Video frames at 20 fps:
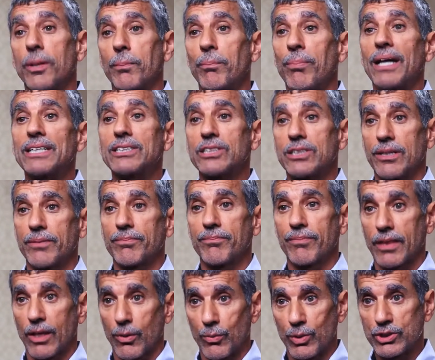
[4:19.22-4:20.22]
best
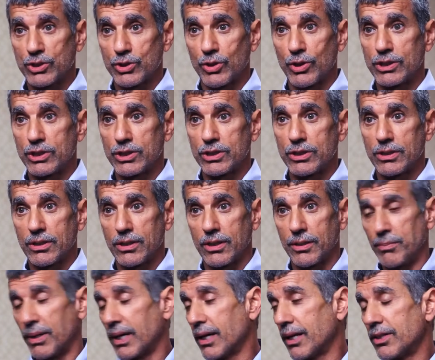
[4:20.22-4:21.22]
research,
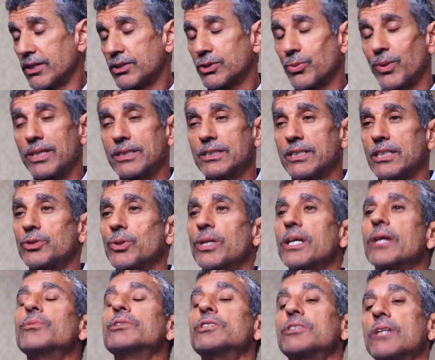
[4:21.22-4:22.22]
middle of the twentieth century,
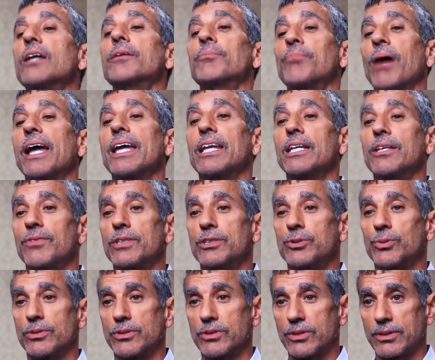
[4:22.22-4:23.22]
it was done by
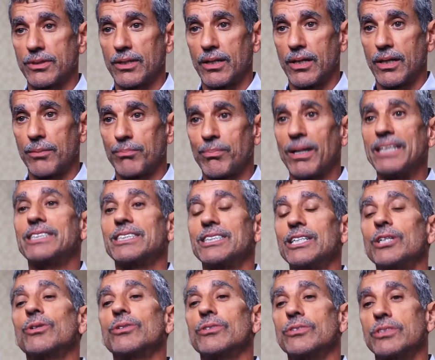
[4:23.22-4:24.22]
individuals, by
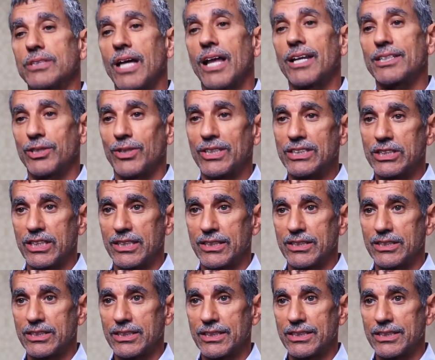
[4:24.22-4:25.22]
single solitary
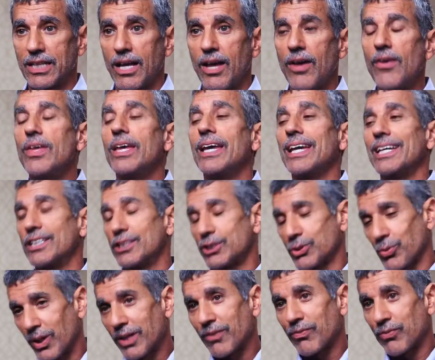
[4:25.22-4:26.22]
geniuses. In the
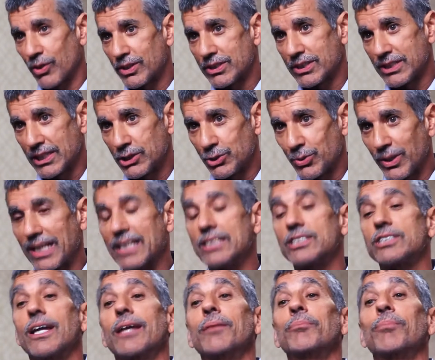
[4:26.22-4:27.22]
twenty-first century, it's
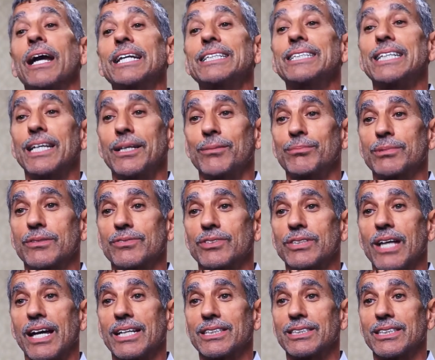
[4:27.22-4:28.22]
done by teams of
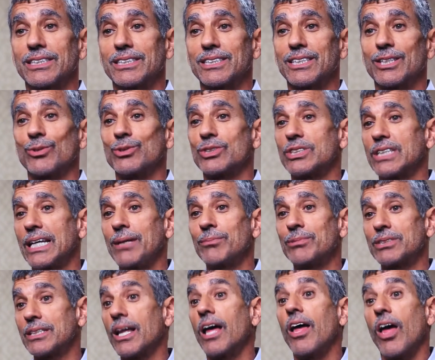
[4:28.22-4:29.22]
scientists. Those
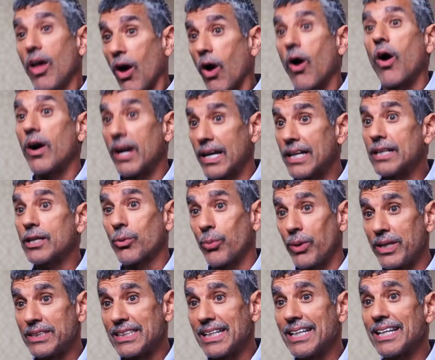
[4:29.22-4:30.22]
teams are
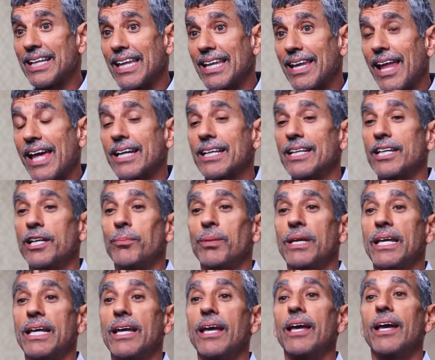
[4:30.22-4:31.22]
increasingly likely to
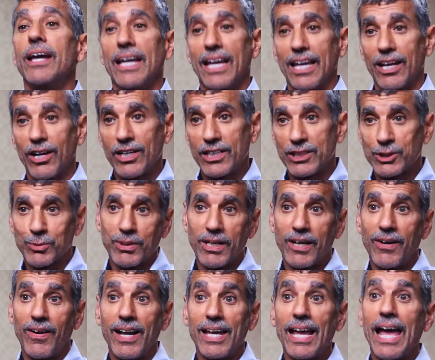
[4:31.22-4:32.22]
be
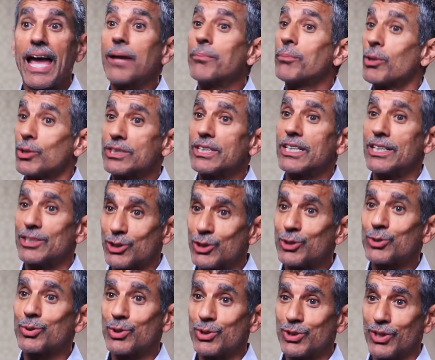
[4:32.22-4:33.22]
interdisciplinary and
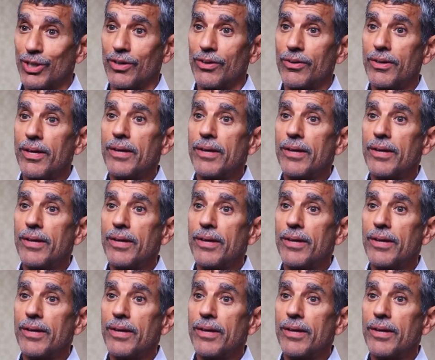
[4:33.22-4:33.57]
multi-institutional.